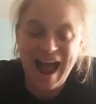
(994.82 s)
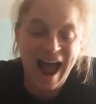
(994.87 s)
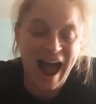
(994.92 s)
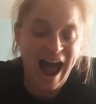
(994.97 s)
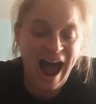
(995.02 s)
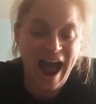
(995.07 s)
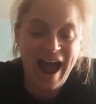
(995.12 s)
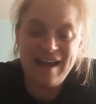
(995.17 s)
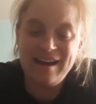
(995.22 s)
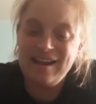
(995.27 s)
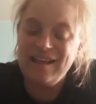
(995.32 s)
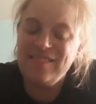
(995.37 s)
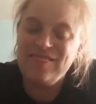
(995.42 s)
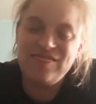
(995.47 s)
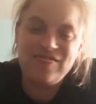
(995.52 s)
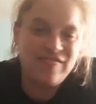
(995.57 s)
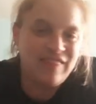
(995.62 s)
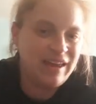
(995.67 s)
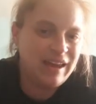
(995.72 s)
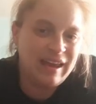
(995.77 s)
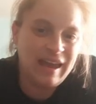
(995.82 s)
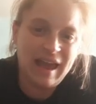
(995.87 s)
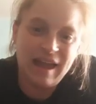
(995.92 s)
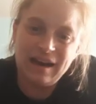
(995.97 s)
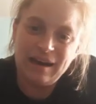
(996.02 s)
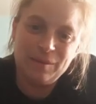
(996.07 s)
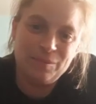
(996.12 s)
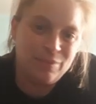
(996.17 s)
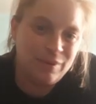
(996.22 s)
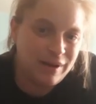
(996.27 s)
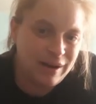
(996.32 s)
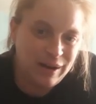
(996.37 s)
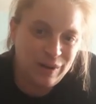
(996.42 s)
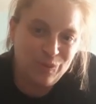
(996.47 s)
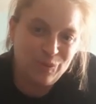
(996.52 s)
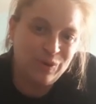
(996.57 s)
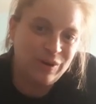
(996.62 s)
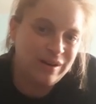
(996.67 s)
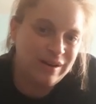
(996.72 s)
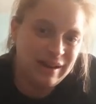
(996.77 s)
I didn't think anybody
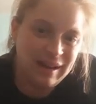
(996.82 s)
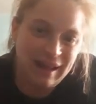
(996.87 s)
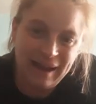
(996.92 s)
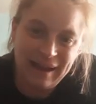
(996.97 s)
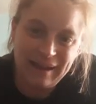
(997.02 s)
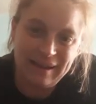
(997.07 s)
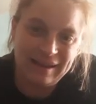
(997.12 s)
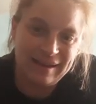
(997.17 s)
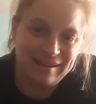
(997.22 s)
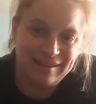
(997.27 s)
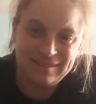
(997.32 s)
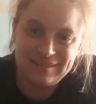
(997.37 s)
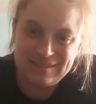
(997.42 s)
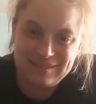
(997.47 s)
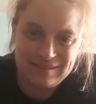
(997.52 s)
would like it.